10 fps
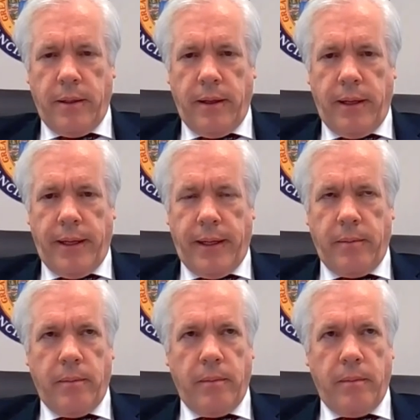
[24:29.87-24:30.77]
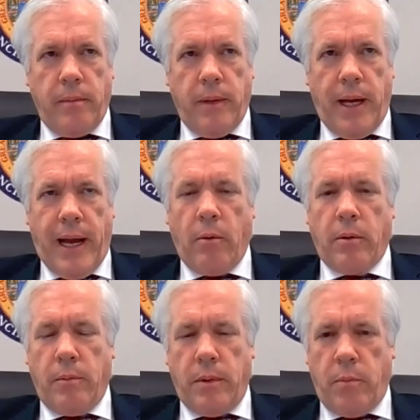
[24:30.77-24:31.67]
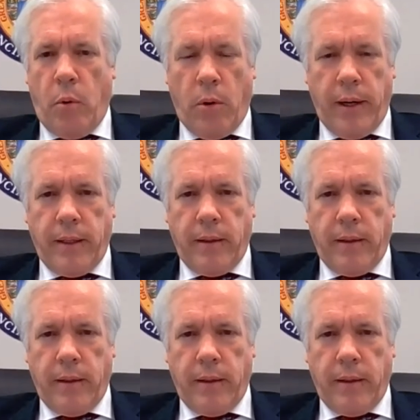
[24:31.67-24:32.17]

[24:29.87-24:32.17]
a outpouring